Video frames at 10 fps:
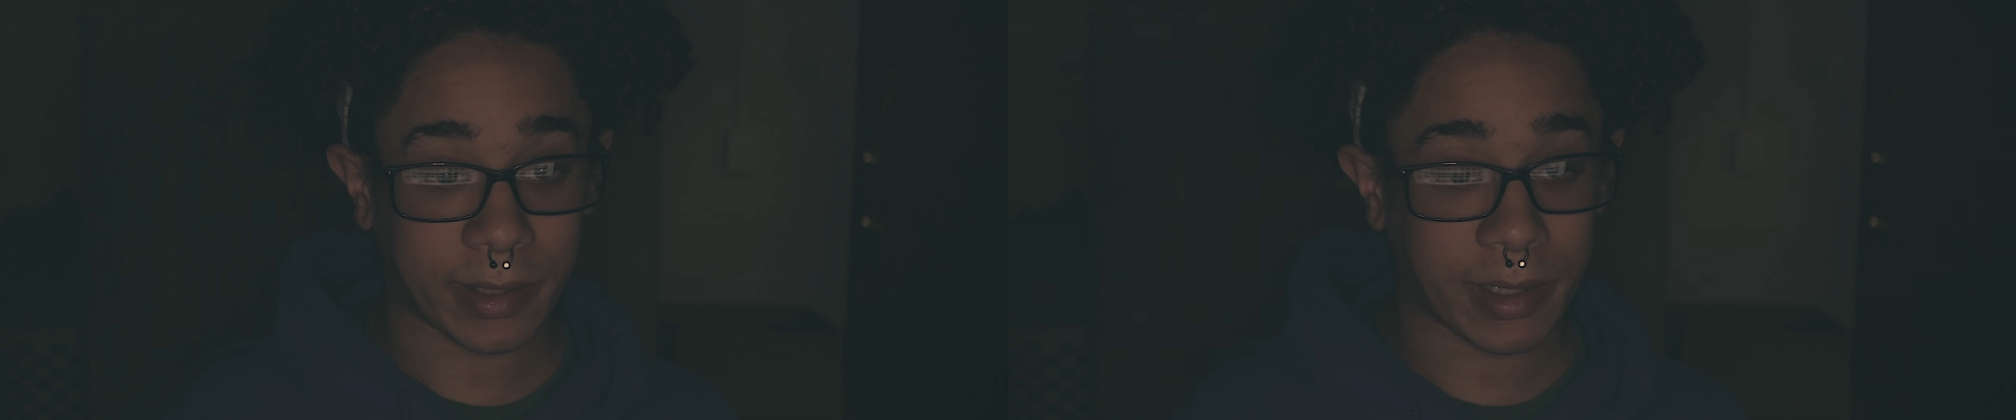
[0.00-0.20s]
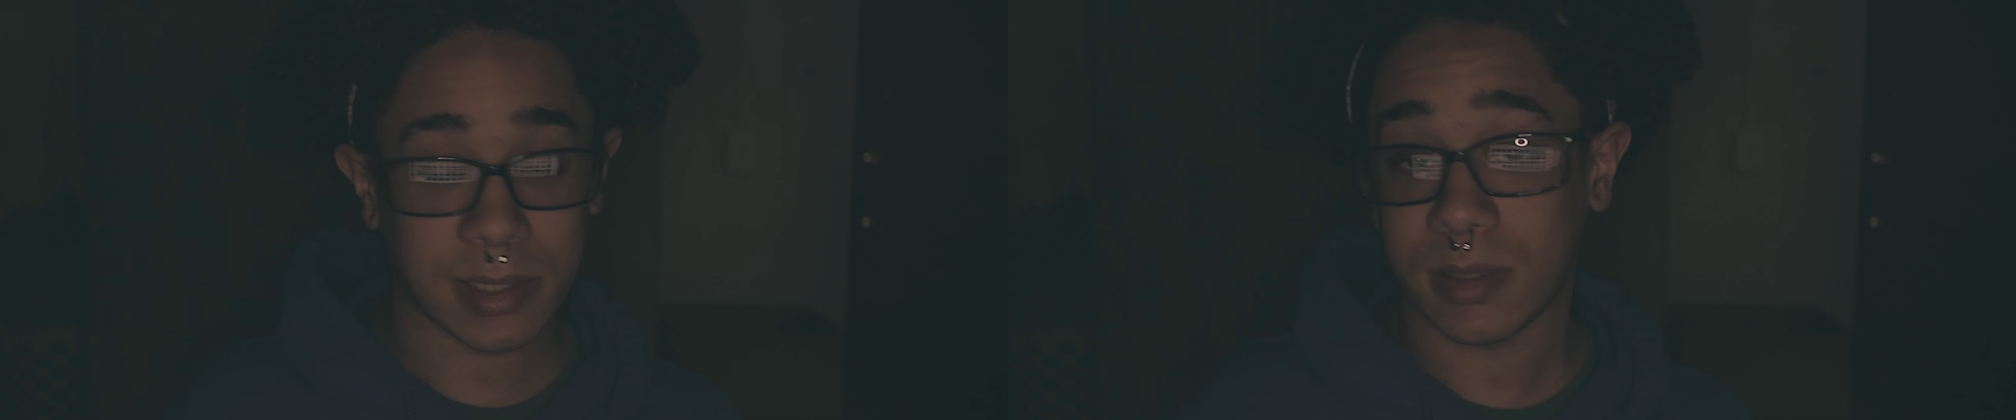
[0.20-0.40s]

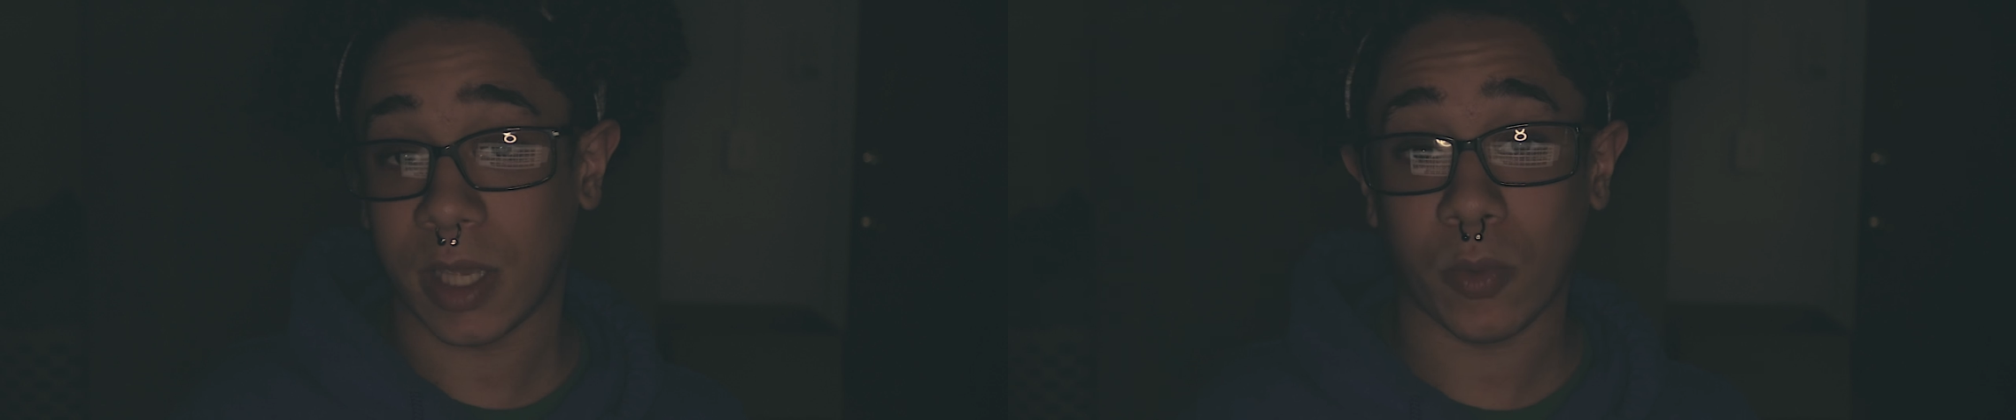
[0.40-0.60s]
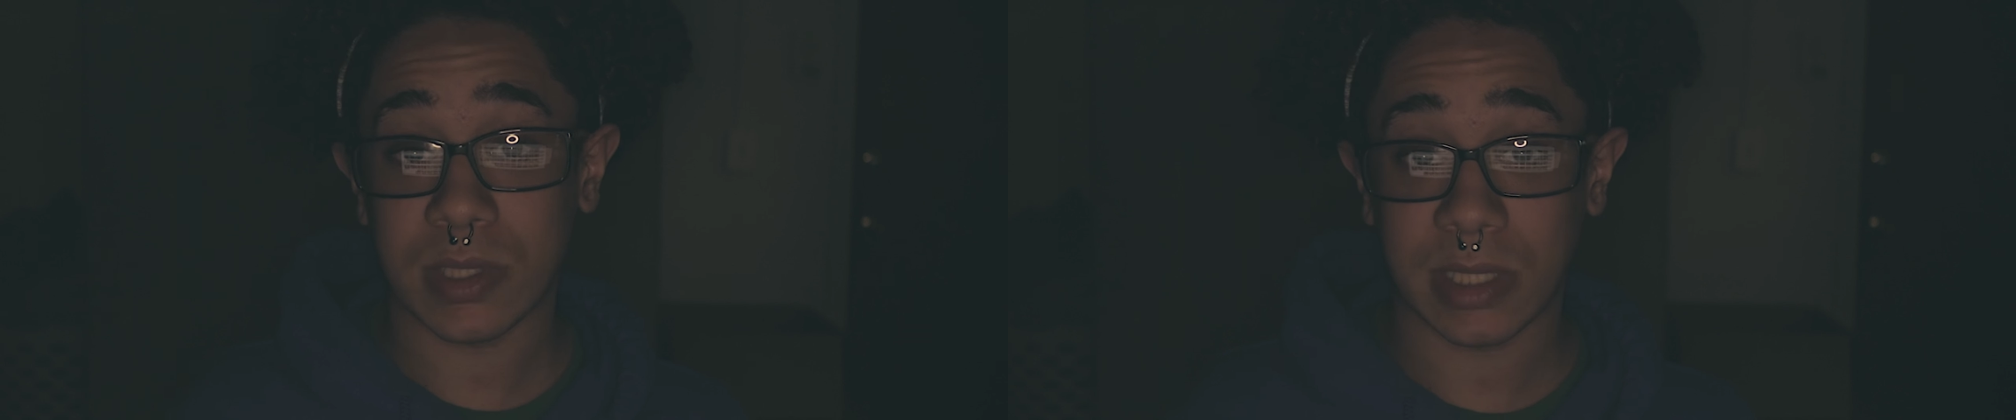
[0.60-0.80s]
that
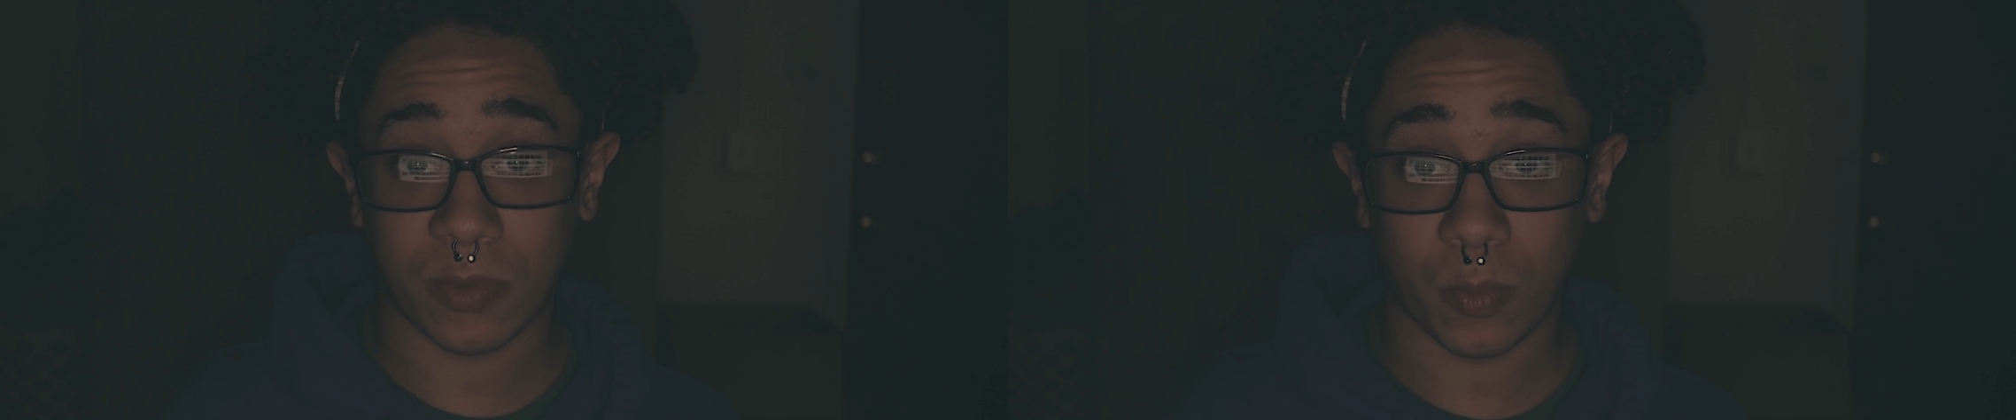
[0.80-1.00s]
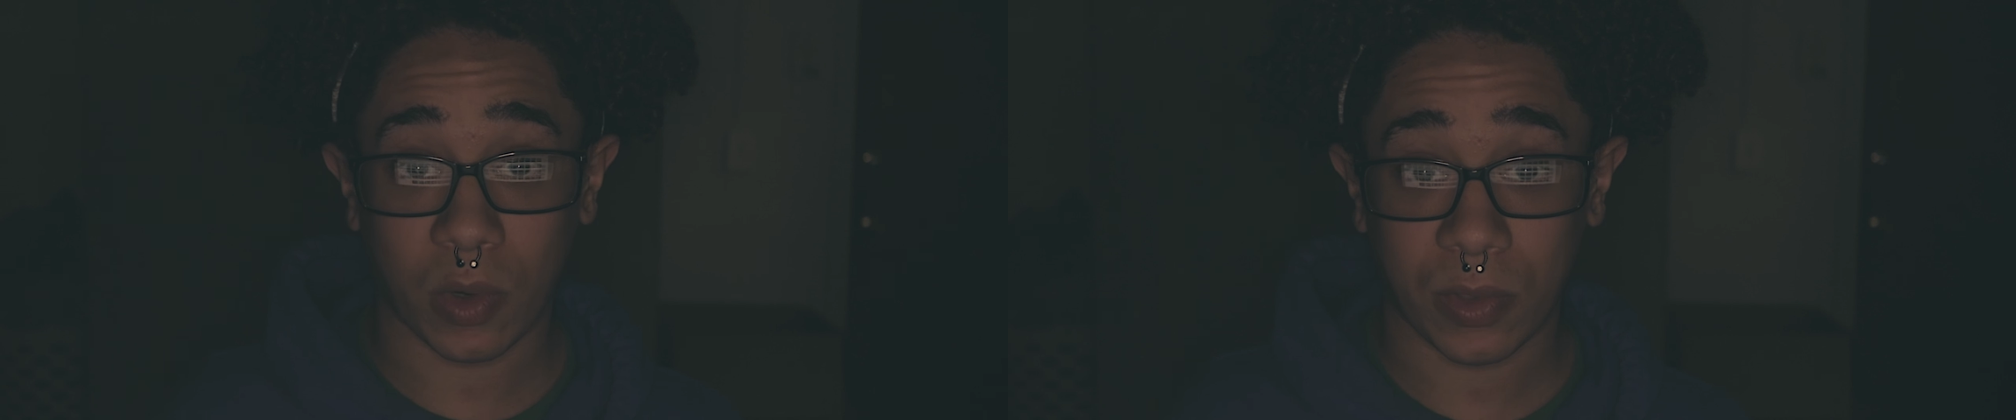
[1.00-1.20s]
it wasn't
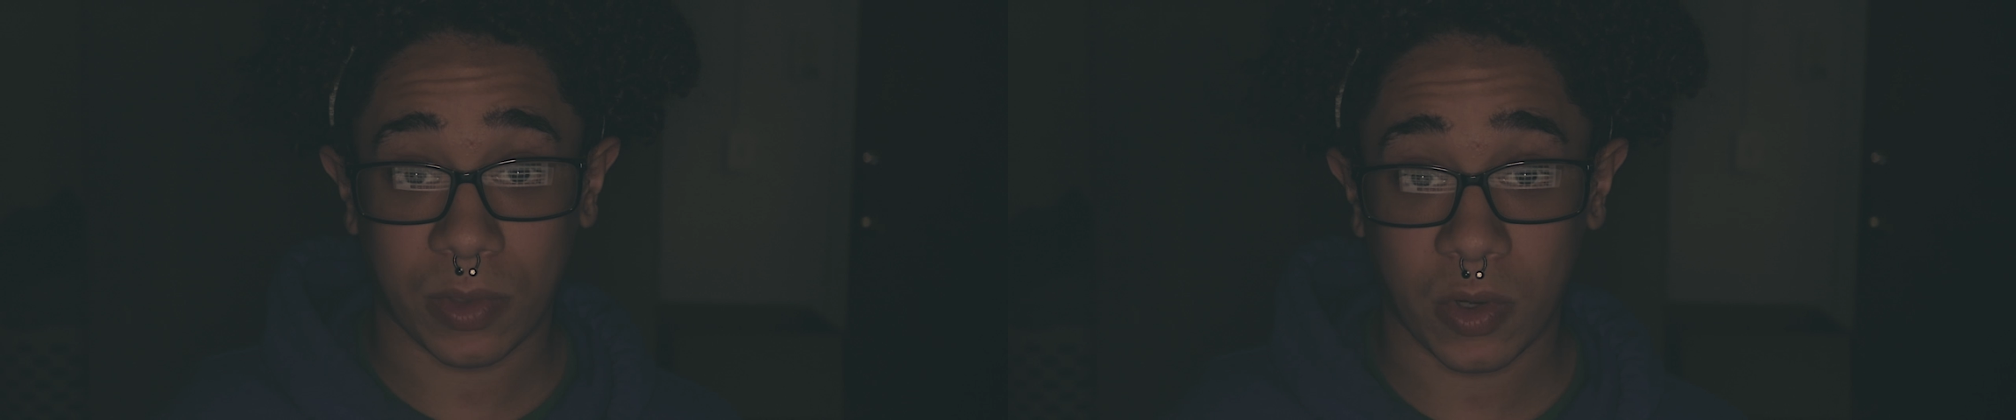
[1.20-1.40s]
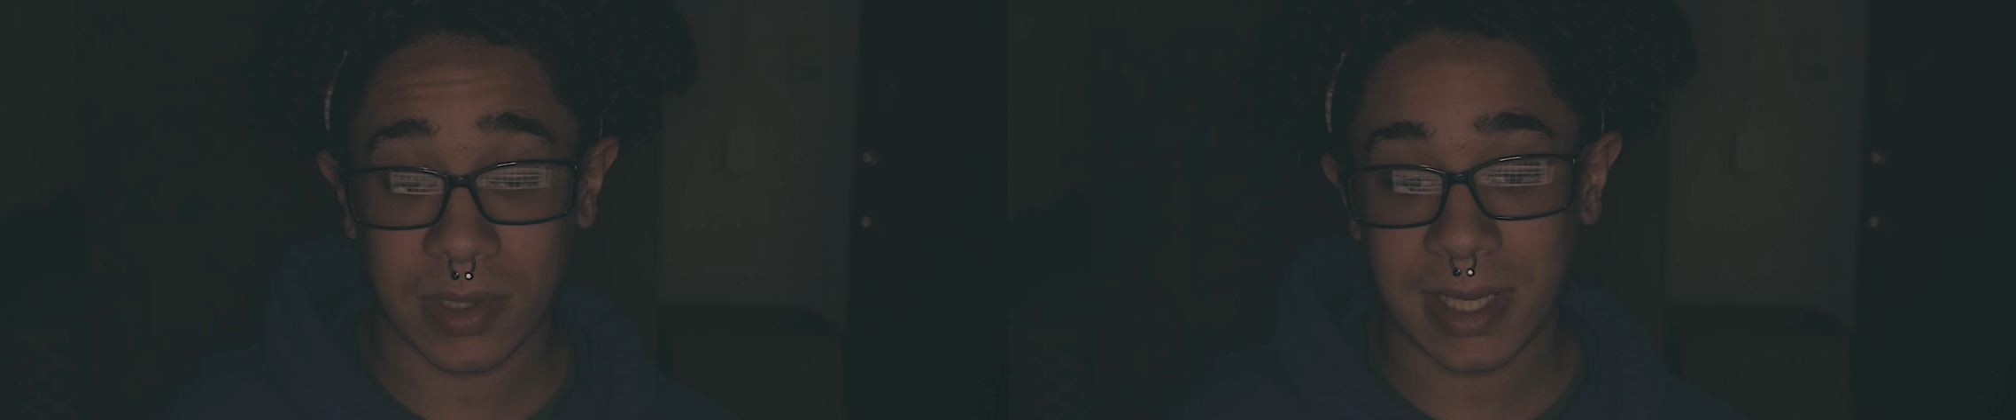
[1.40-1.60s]
even
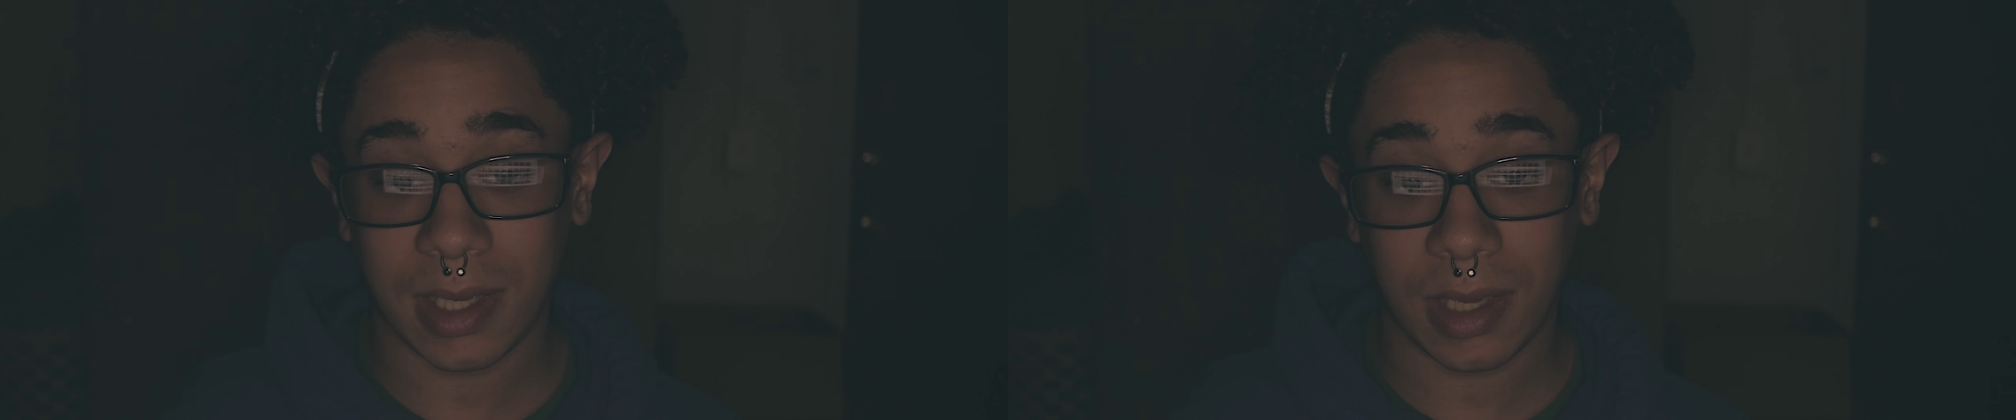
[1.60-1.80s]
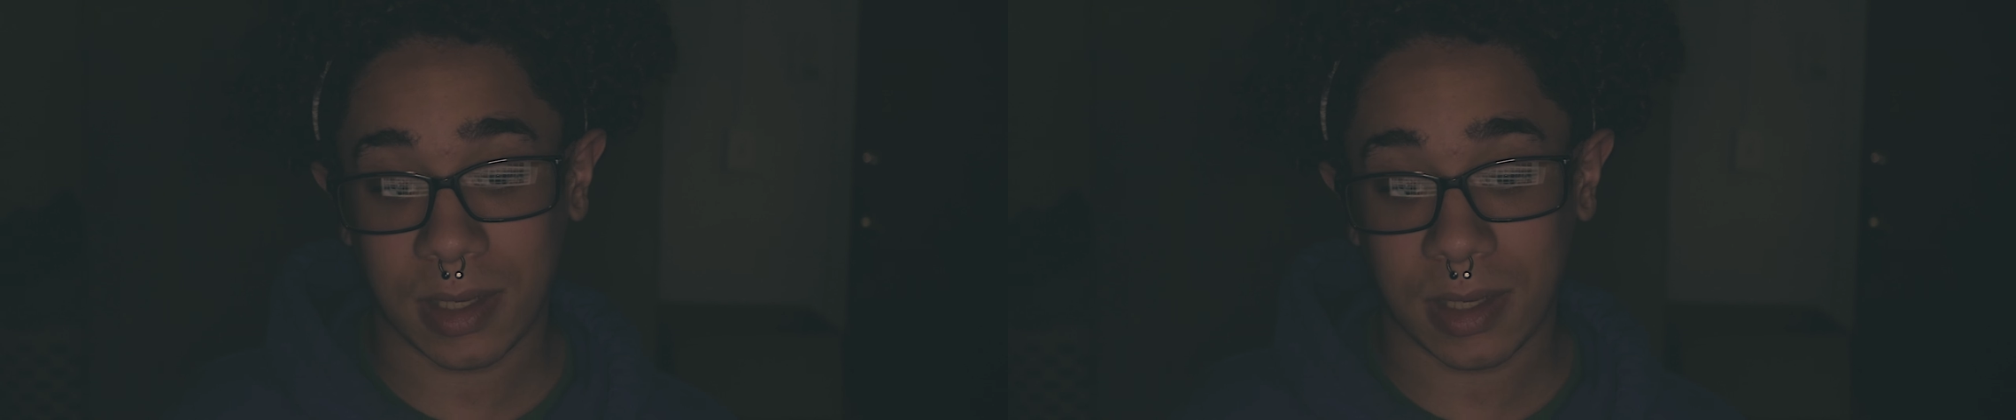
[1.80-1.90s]
worth critiquing